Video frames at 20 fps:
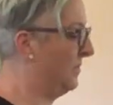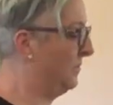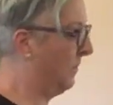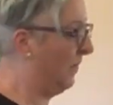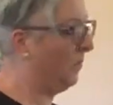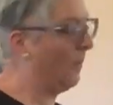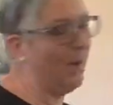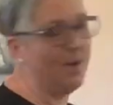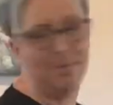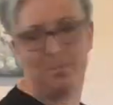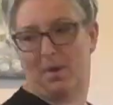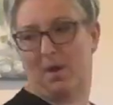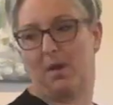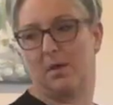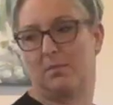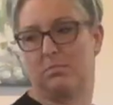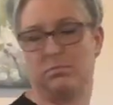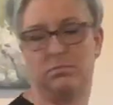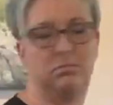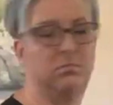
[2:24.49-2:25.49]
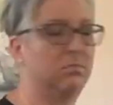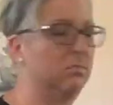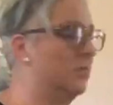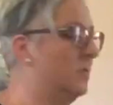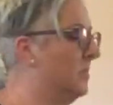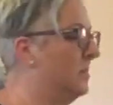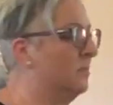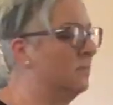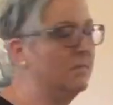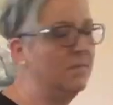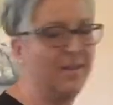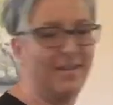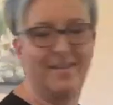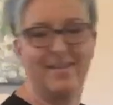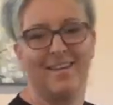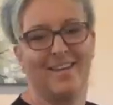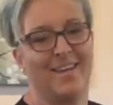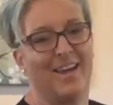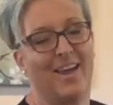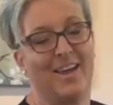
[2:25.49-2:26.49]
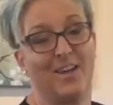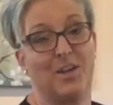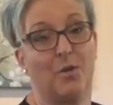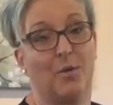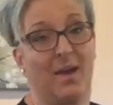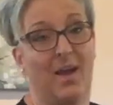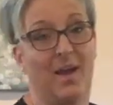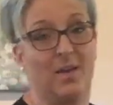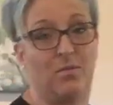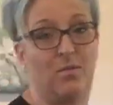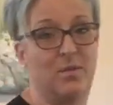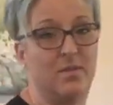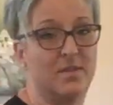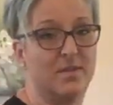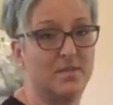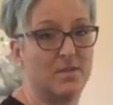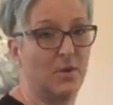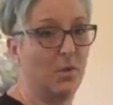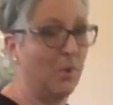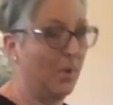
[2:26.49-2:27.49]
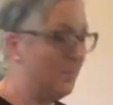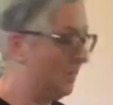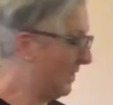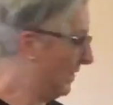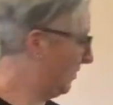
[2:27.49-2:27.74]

But weighted ball, I know I have all this equipment